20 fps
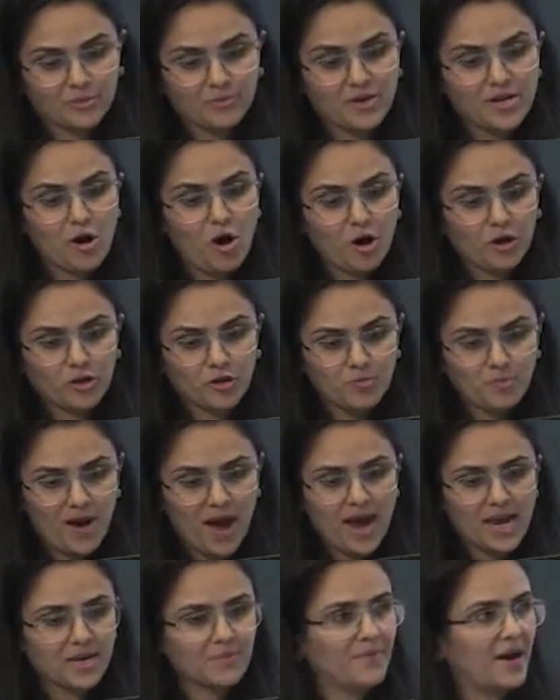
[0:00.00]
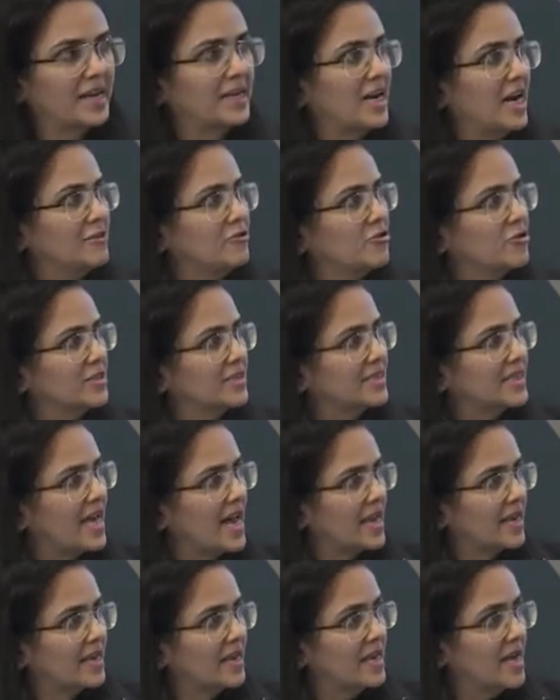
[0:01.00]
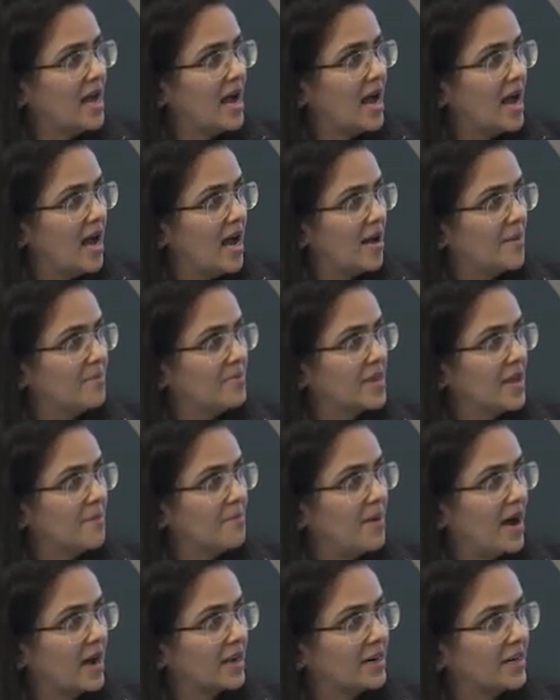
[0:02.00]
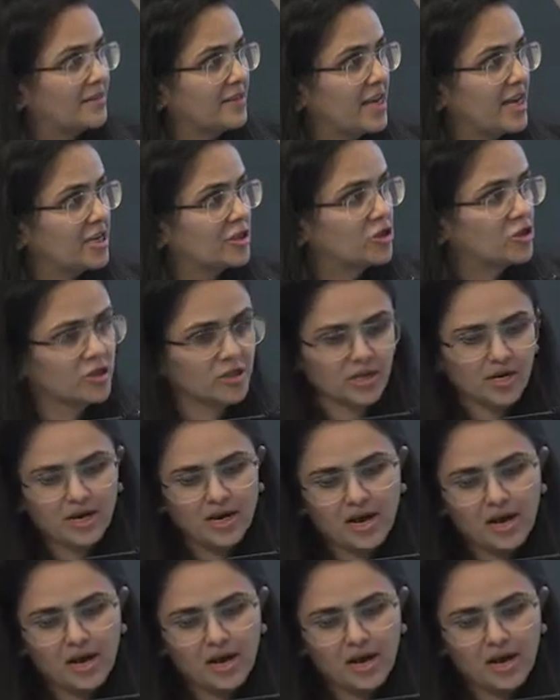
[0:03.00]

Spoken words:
been occupied by countries like Bangladesh,